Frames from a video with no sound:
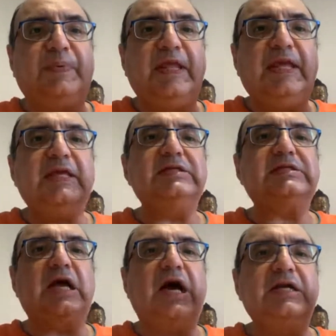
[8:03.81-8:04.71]

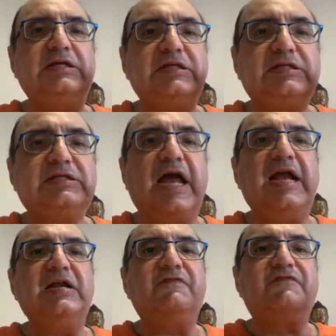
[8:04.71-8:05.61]
please
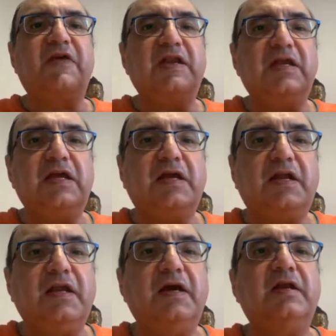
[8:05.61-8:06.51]
understand very
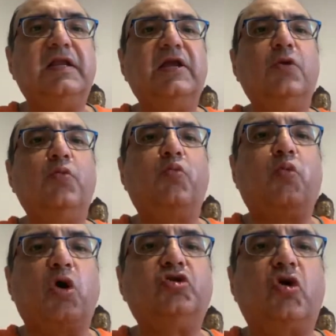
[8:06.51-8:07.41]
clearly
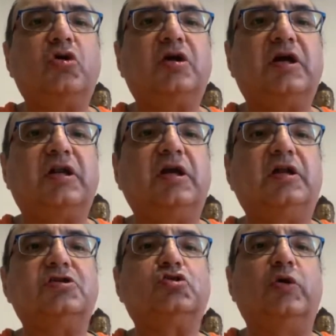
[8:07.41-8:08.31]
what your
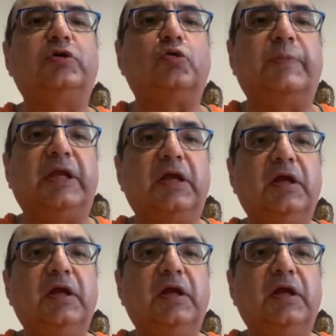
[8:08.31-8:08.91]
career is going to be.